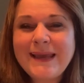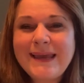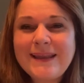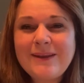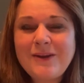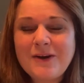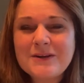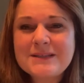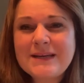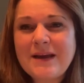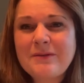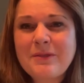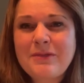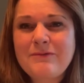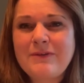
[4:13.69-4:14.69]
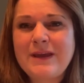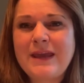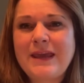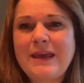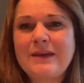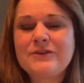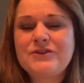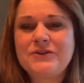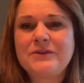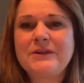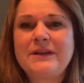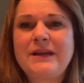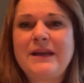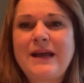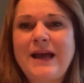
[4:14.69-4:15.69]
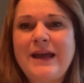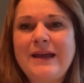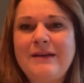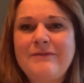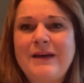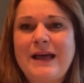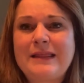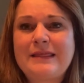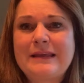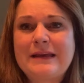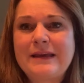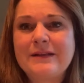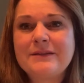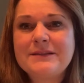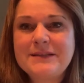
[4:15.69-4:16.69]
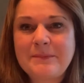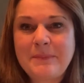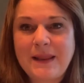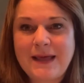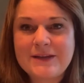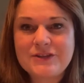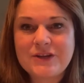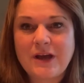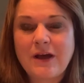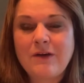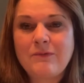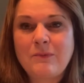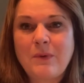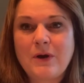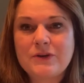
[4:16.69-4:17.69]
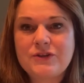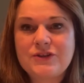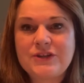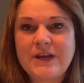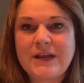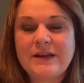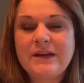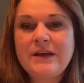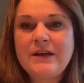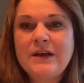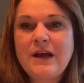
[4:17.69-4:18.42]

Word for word: in lockdown 3 Julian and I have had the guilty pleasure of watching